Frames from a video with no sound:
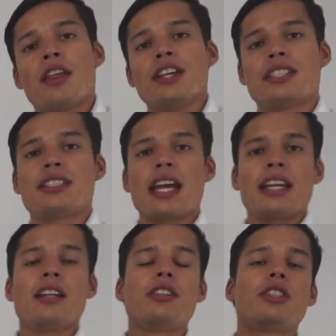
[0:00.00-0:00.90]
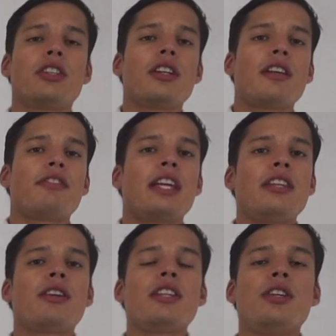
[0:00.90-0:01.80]
The second alternative
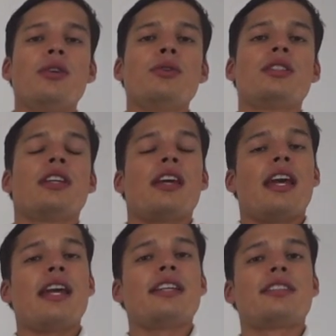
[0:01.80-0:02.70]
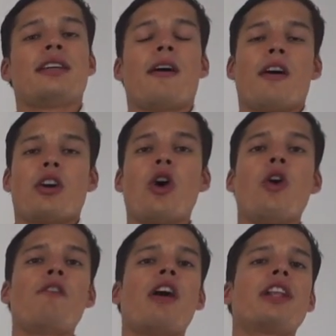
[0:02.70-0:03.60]
that you can use is
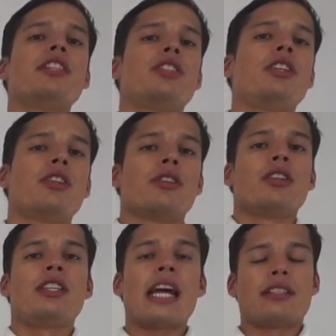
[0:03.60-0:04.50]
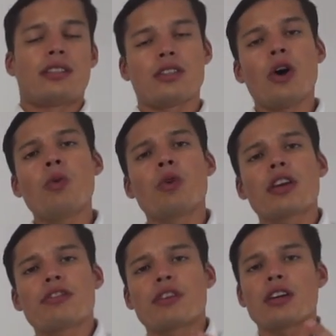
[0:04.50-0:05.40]
go volunteer. Yes, go
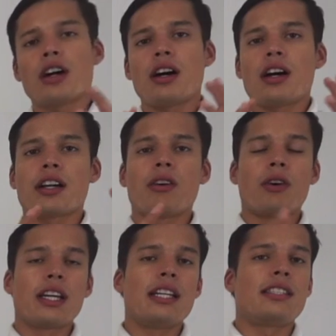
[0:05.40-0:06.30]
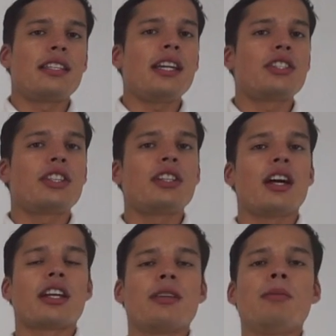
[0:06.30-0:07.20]
work for an organization,
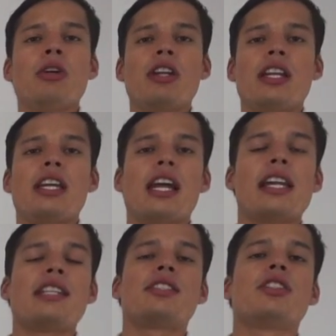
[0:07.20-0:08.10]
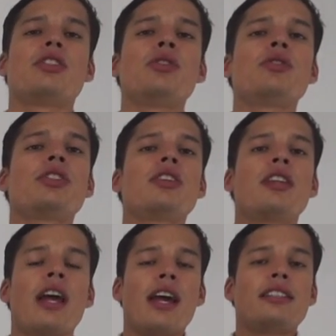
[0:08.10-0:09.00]
a community, an
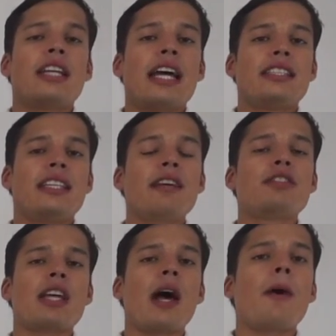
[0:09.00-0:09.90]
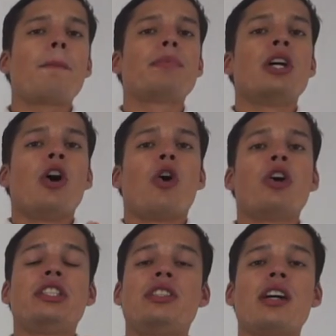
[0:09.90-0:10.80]
institution that gives help
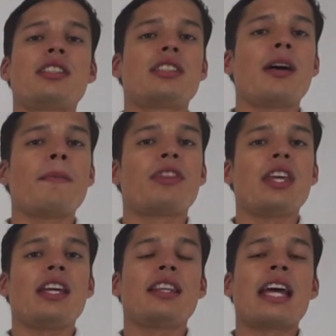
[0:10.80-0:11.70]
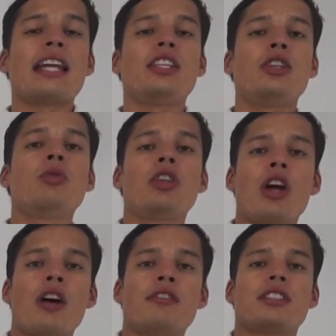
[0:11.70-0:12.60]
or does something that you
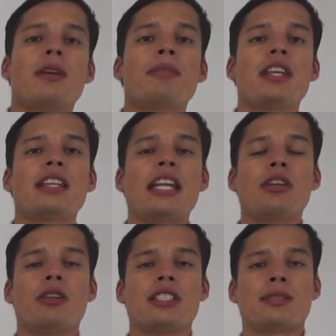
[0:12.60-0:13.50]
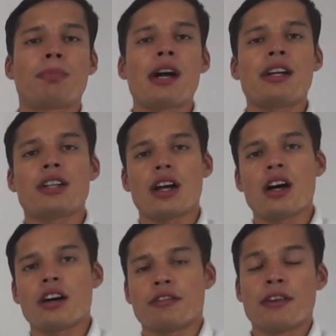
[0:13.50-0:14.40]
love, something that you're inspired
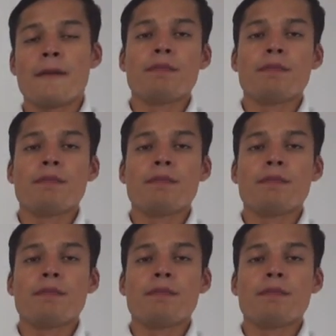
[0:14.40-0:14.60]
of.